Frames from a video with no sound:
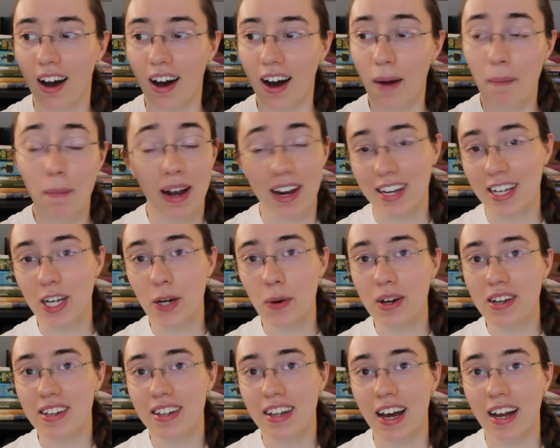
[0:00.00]
I'm not going to go
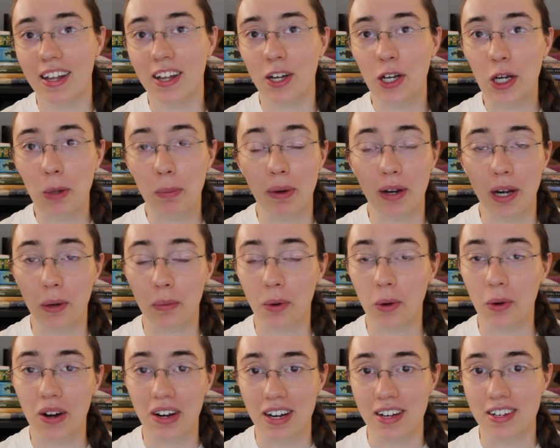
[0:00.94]
into that here, but I
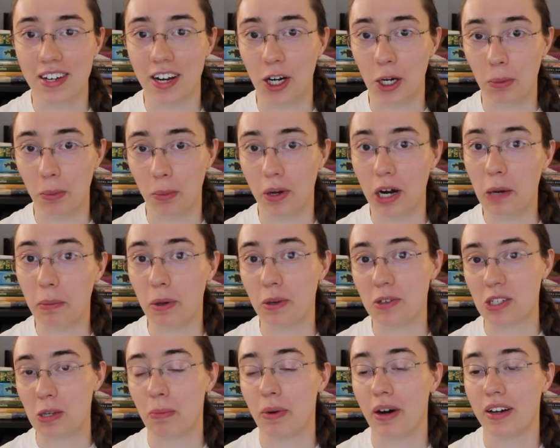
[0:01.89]
wrote an entire blog
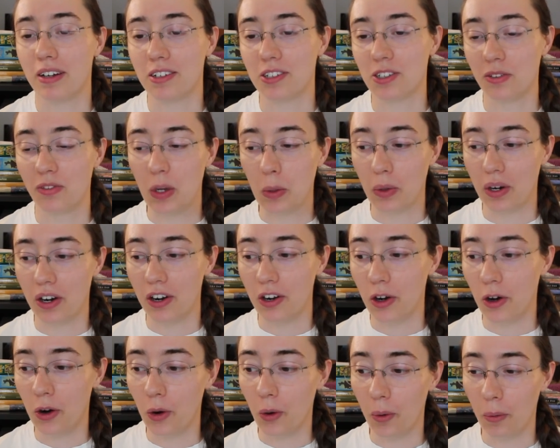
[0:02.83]
post about it, so if you want to
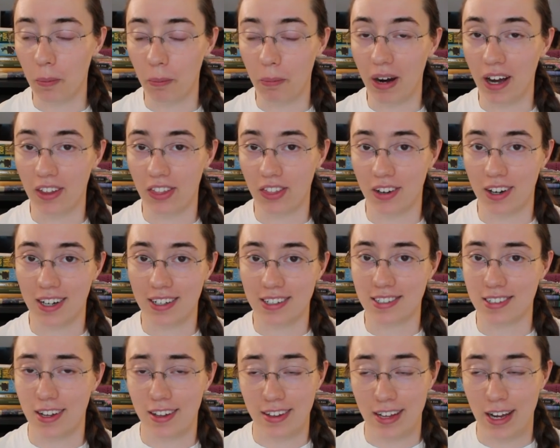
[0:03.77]
know my
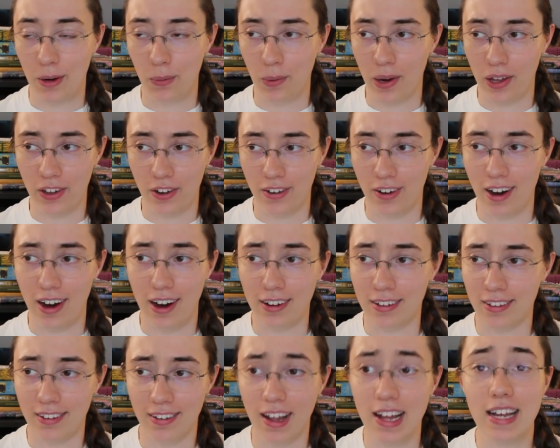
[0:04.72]
thoughts on that rather
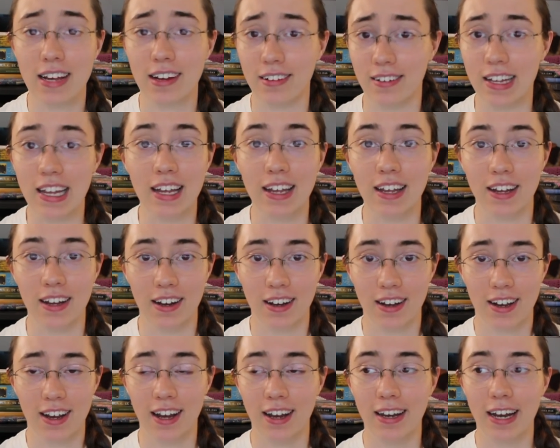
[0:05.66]
unlikely
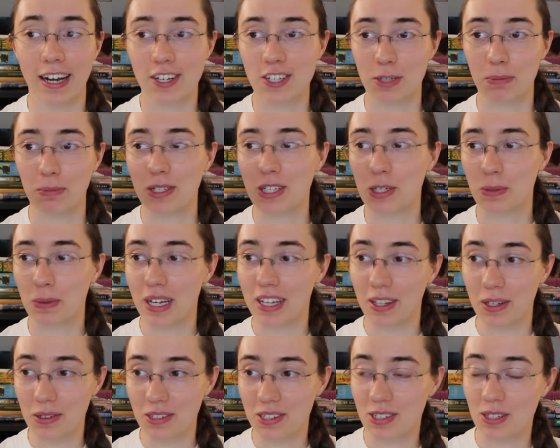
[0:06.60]
connection between
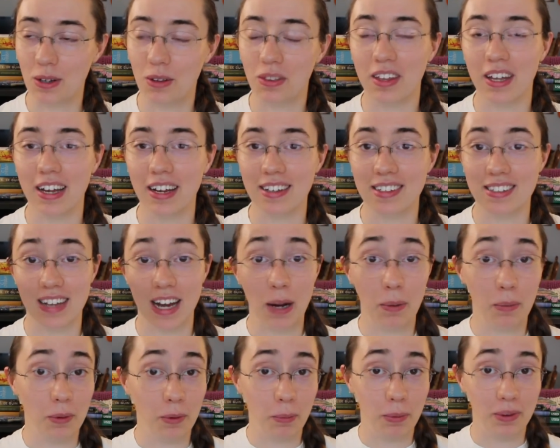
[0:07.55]
those two things, I
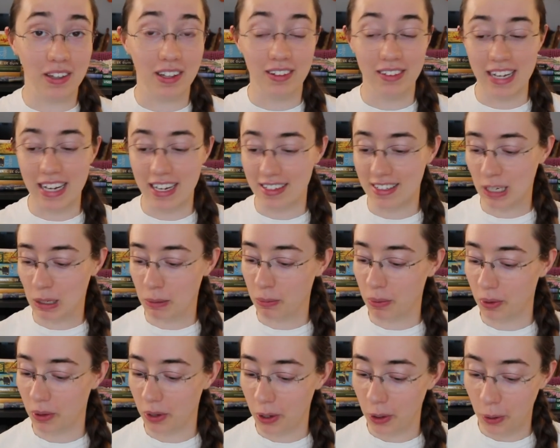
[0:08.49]
will put the link down
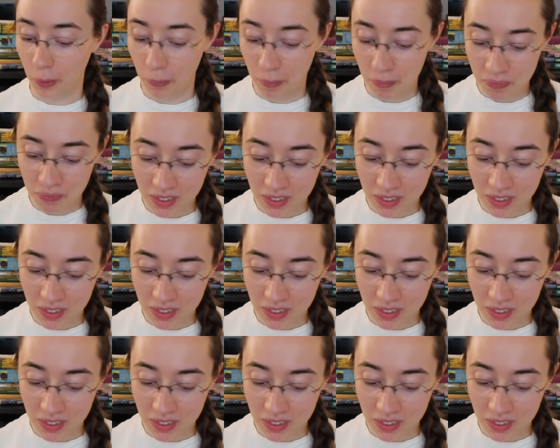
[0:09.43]
below.